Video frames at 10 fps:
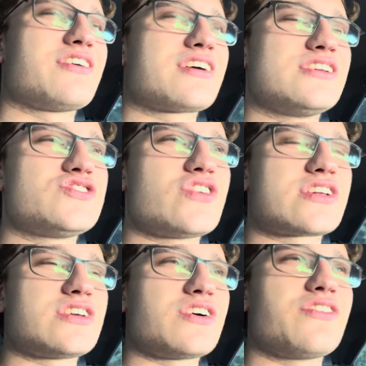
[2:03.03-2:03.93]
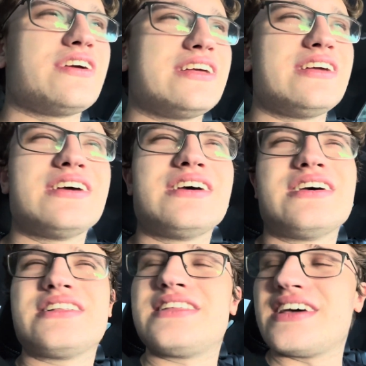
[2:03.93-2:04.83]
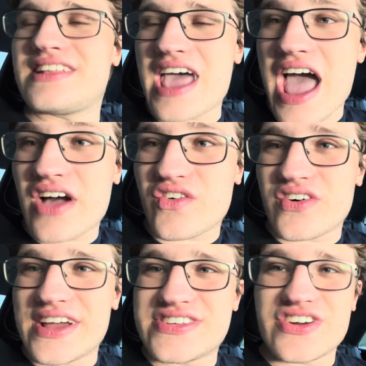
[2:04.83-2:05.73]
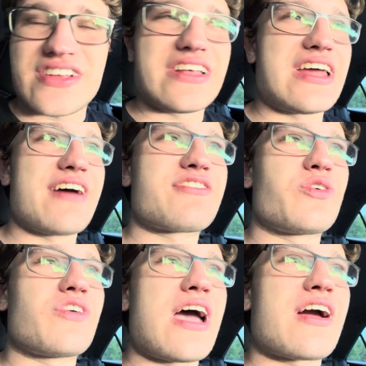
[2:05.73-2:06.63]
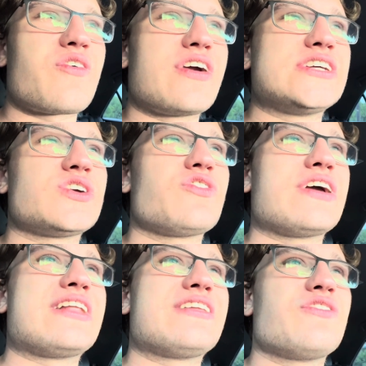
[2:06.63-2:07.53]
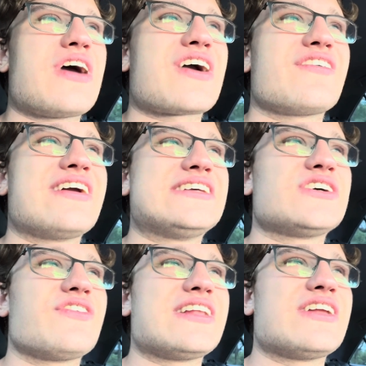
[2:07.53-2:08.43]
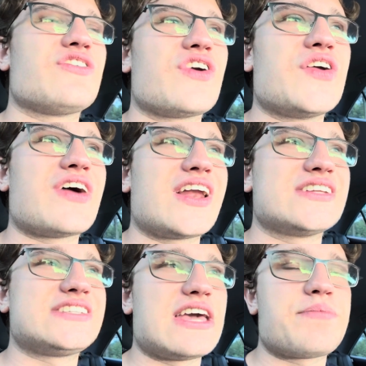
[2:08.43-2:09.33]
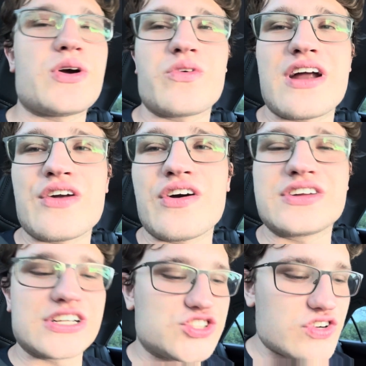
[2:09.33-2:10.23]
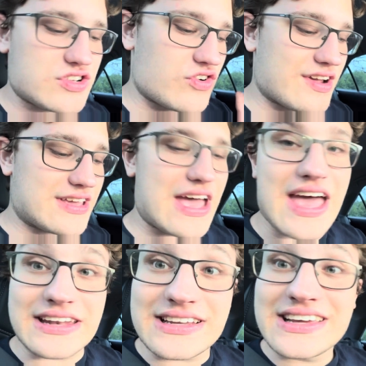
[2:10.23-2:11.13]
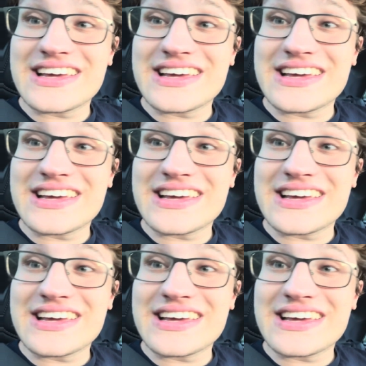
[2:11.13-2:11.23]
Constrictor, we did Aquaracer, and then after Aquaracer, we Aquaracer we did a rewrite on Snake Pit where I rode Constrictor again.